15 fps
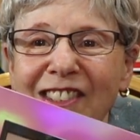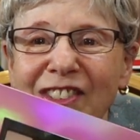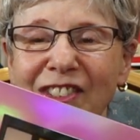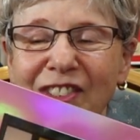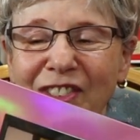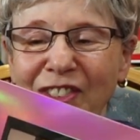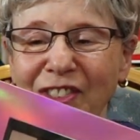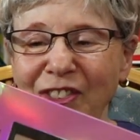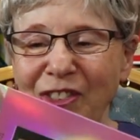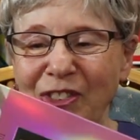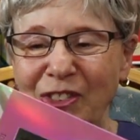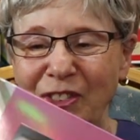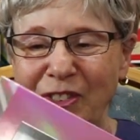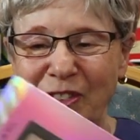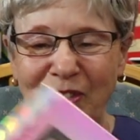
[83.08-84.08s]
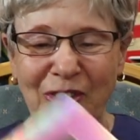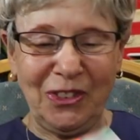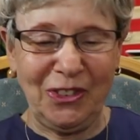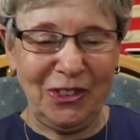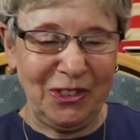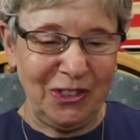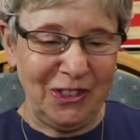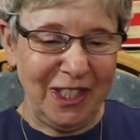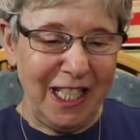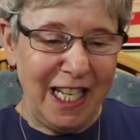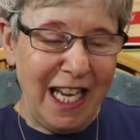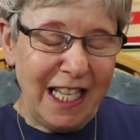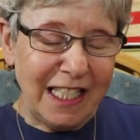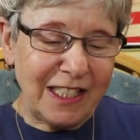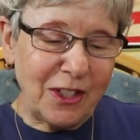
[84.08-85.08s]
Ooh.
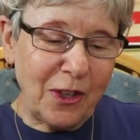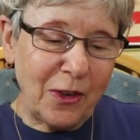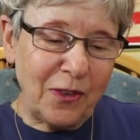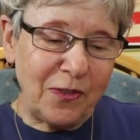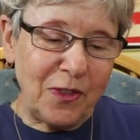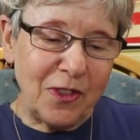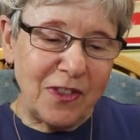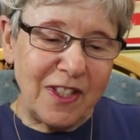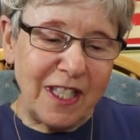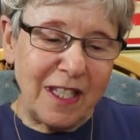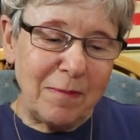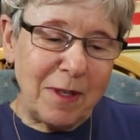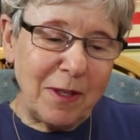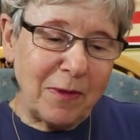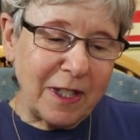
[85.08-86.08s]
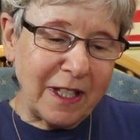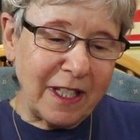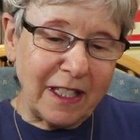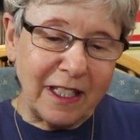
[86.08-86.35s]
So if you see me with a